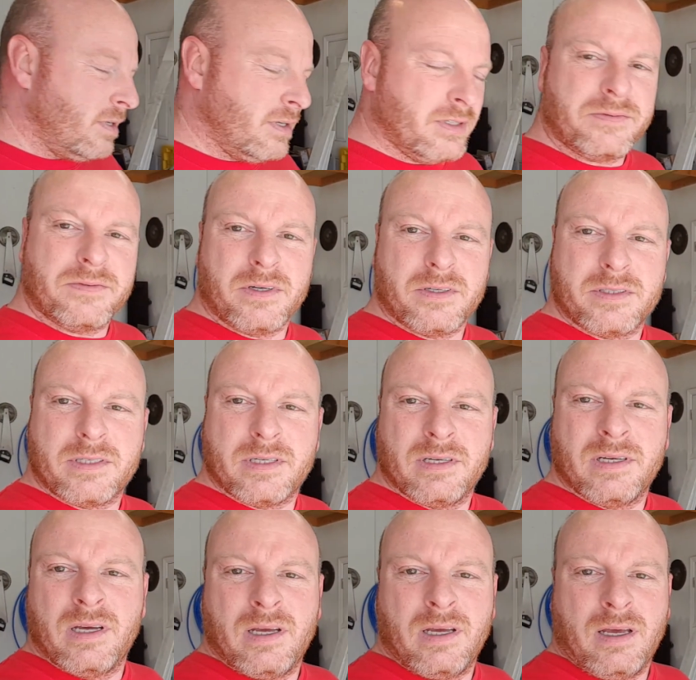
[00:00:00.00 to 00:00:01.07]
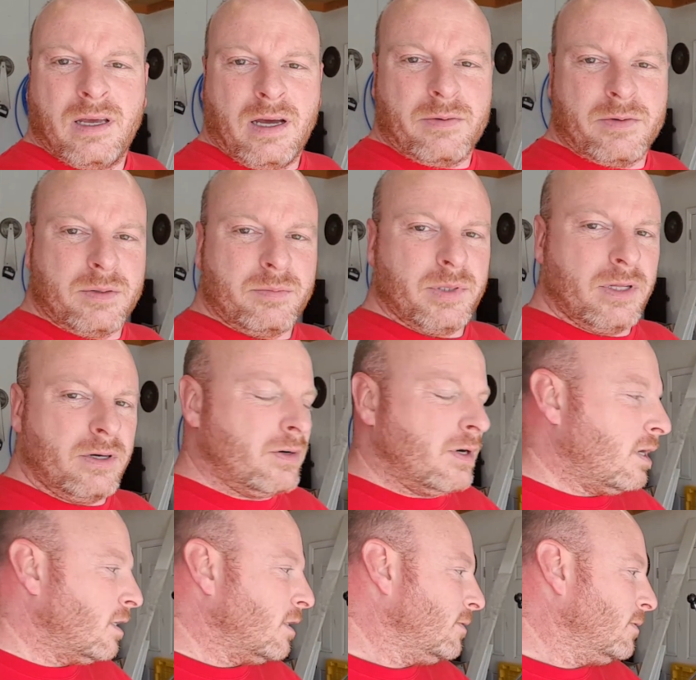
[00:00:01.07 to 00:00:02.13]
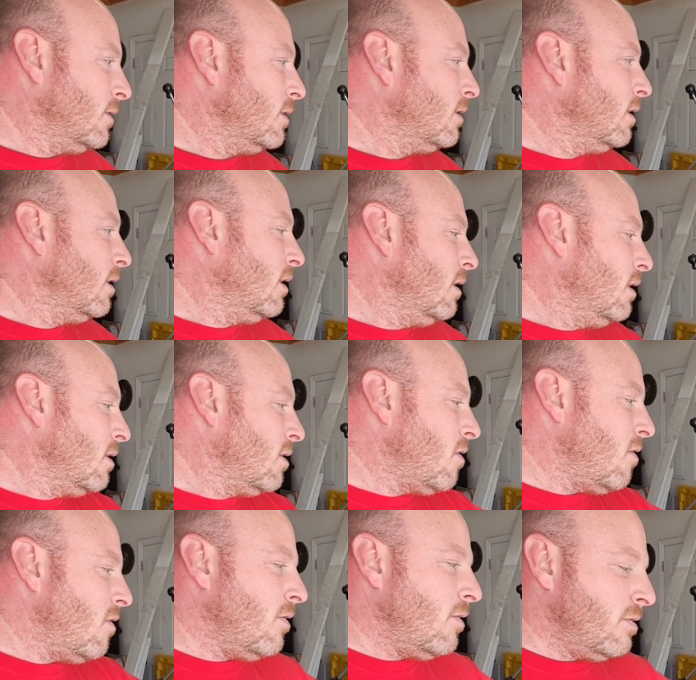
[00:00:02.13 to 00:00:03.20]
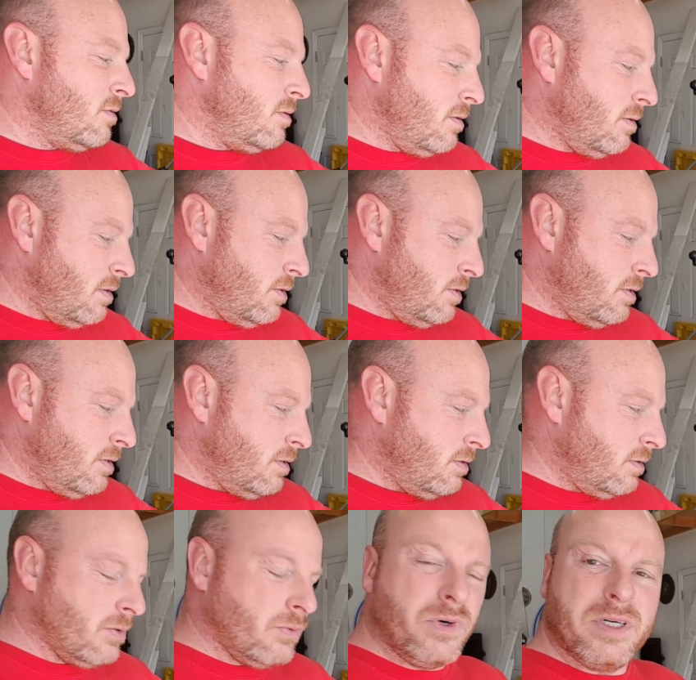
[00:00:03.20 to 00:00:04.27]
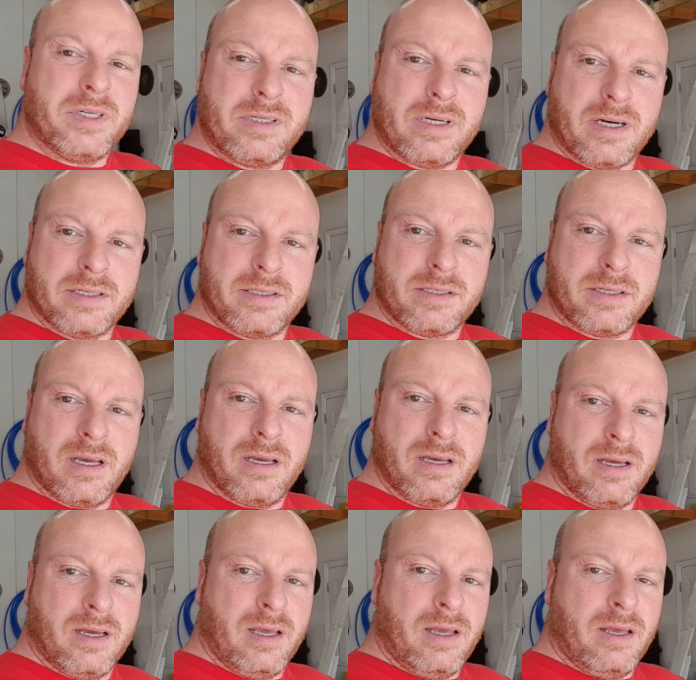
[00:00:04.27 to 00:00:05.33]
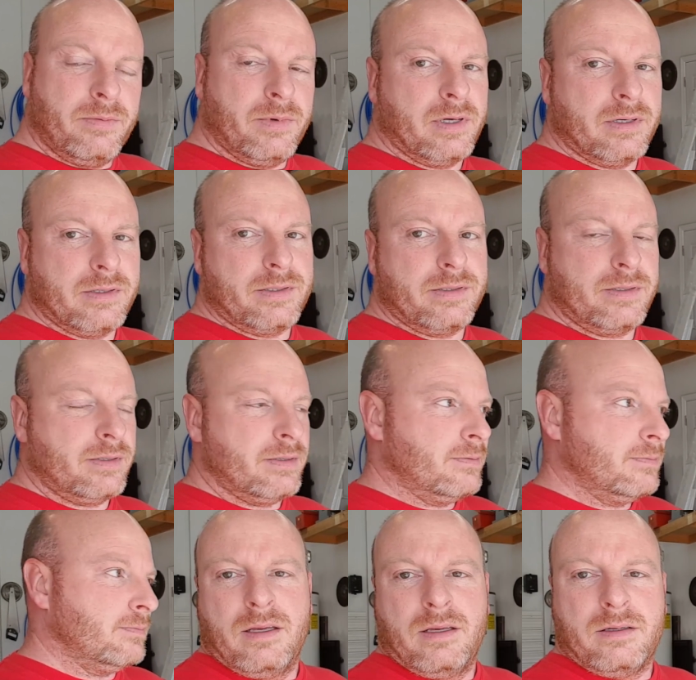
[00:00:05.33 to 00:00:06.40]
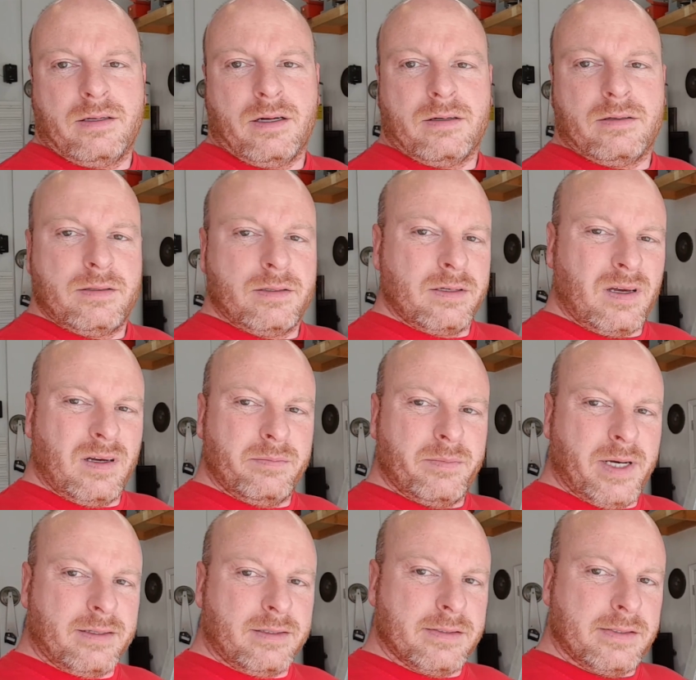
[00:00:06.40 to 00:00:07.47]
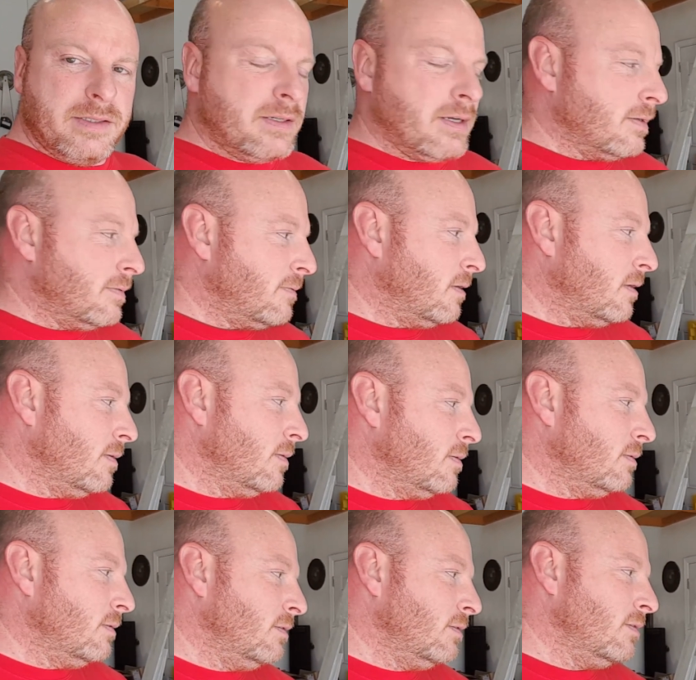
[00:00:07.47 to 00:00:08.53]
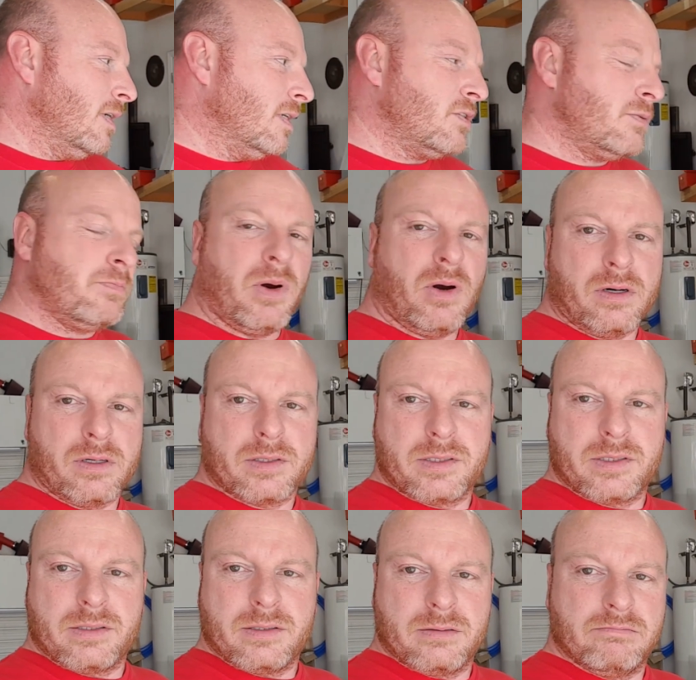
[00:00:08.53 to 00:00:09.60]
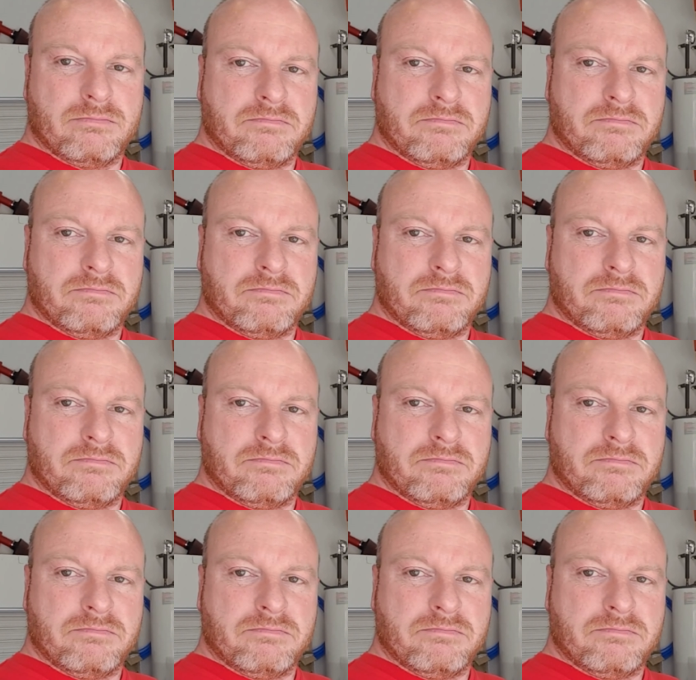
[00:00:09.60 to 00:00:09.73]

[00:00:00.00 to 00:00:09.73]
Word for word: things first, I want to blow off all the wood dust because, you know, cut metal and stuff, you got sparks